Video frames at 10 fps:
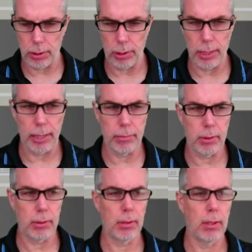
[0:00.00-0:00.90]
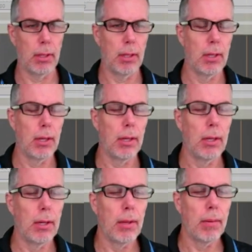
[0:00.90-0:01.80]
alignment,
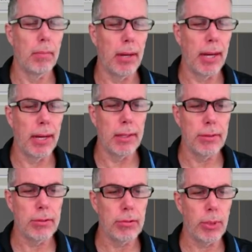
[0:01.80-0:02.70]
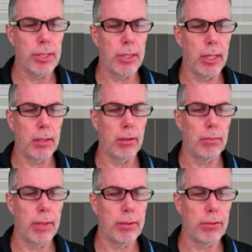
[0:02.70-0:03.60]
by switching the
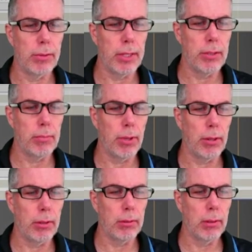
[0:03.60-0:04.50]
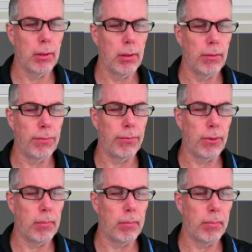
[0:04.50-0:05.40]
registration model
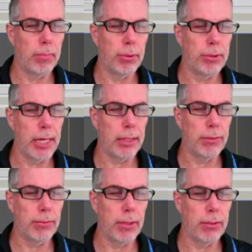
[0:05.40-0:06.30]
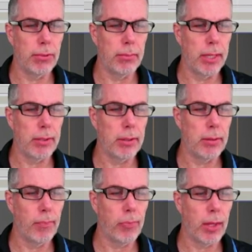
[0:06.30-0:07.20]
from projective
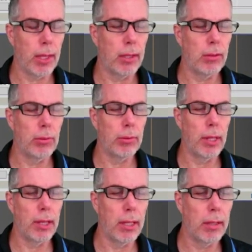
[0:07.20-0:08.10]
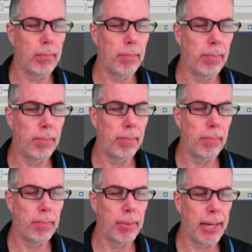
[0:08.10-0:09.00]
transformation into the thin
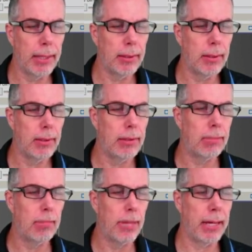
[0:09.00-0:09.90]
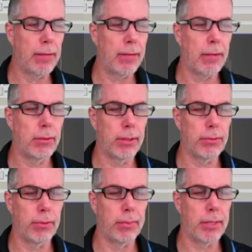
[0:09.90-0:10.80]
plate splines
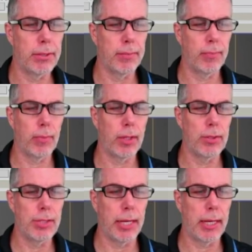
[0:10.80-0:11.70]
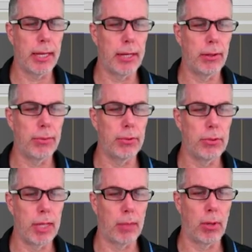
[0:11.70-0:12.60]
transformation, and checking here a few
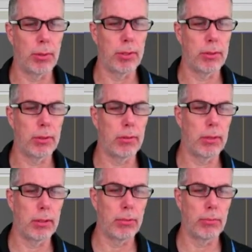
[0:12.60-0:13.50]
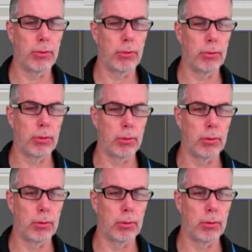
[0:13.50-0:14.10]
checkboxes. Know that we want to